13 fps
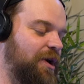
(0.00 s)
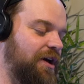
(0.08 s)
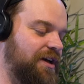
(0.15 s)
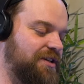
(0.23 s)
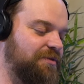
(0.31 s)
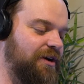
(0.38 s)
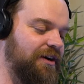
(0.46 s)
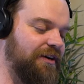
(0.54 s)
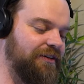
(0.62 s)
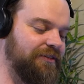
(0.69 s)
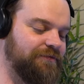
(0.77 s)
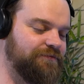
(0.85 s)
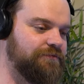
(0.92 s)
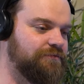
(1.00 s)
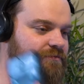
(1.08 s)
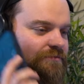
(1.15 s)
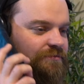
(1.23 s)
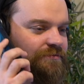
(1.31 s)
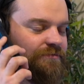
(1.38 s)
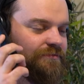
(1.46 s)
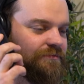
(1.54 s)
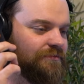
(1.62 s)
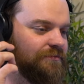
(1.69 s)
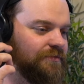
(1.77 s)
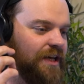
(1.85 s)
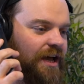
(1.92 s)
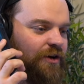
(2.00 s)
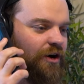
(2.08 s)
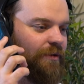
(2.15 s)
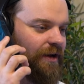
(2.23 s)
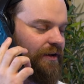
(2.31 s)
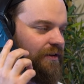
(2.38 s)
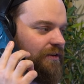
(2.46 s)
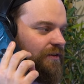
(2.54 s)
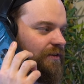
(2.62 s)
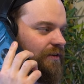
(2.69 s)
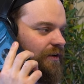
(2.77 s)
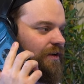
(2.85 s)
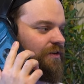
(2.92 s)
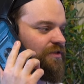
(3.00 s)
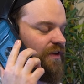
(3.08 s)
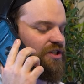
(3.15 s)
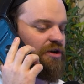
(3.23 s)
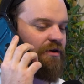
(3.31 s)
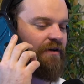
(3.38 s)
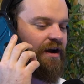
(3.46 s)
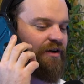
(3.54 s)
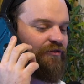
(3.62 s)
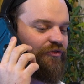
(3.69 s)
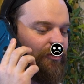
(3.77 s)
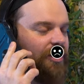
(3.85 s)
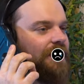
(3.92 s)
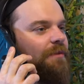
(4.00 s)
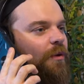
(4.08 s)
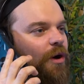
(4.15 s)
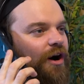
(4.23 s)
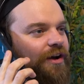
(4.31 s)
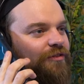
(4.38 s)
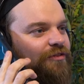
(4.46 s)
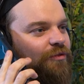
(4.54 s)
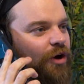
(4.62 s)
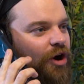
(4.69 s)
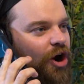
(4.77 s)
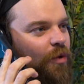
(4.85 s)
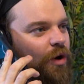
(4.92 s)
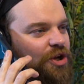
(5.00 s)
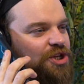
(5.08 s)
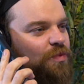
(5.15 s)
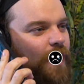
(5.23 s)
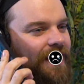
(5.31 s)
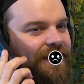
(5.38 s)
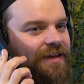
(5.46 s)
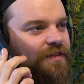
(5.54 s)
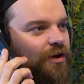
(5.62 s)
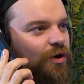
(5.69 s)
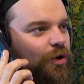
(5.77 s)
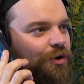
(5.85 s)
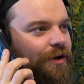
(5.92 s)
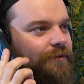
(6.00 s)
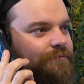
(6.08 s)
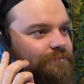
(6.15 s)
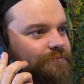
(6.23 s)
like this, be like, yeah, you're right, mate. Do you fancy coming around and my wife while I watch and in the corner?